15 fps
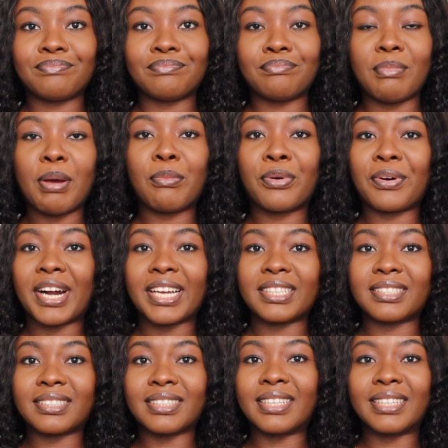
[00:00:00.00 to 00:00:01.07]

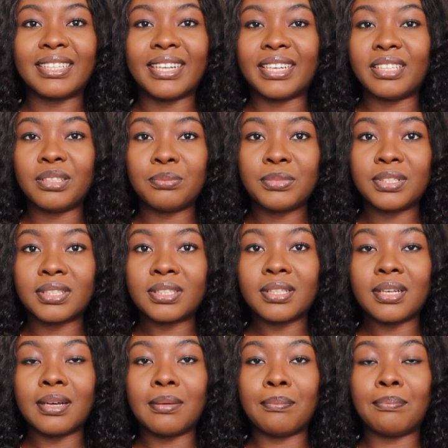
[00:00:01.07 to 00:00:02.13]
memorized the names,
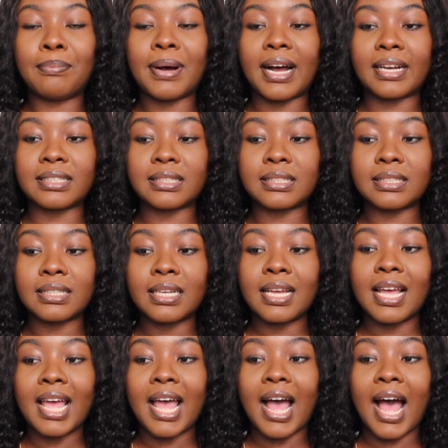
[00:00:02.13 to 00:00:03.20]
but
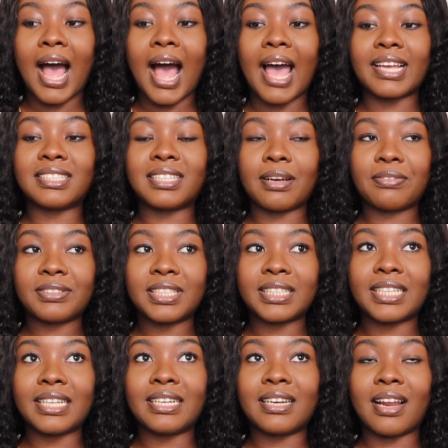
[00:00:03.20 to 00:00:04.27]
I
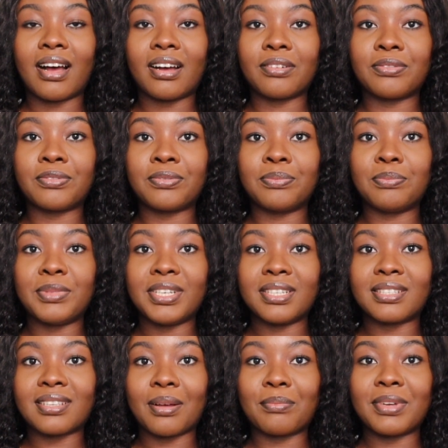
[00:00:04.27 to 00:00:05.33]
definitely love me
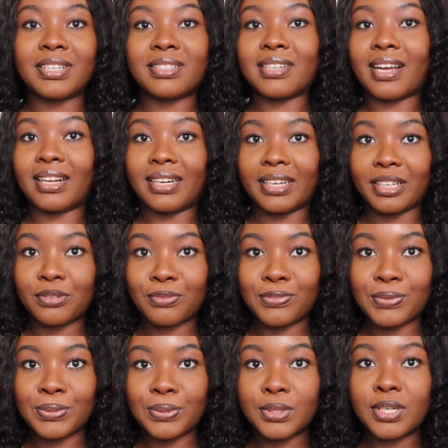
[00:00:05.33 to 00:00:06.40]
some Italian
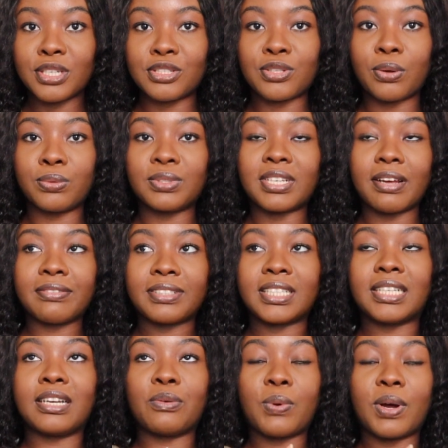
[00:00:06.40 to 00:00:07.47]
food, so
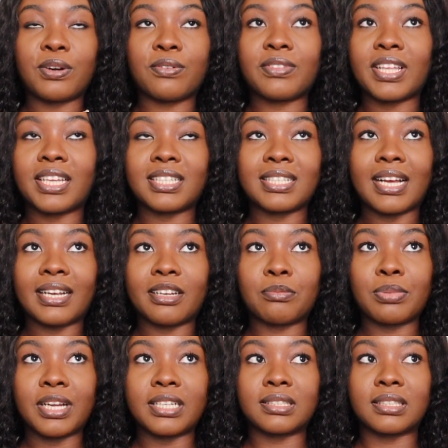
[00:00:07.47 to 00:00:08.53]
definitely one of the Italian
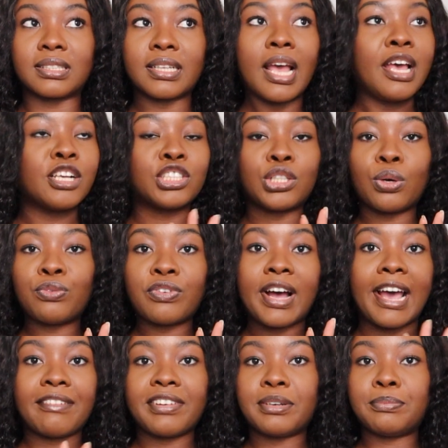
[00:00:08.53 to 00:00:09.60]
places. So far
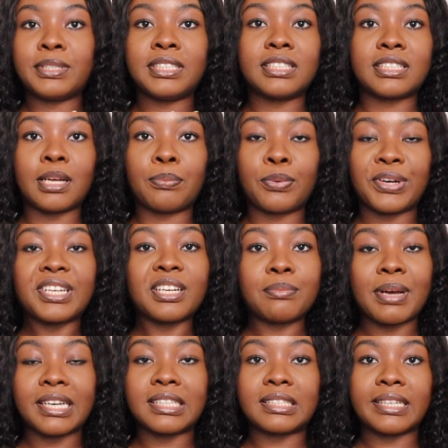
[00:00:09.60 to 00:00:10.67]
I haven't been disappointed
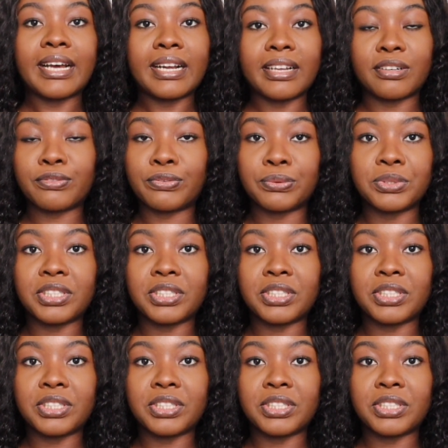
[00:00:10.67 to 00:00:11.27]
by Italian food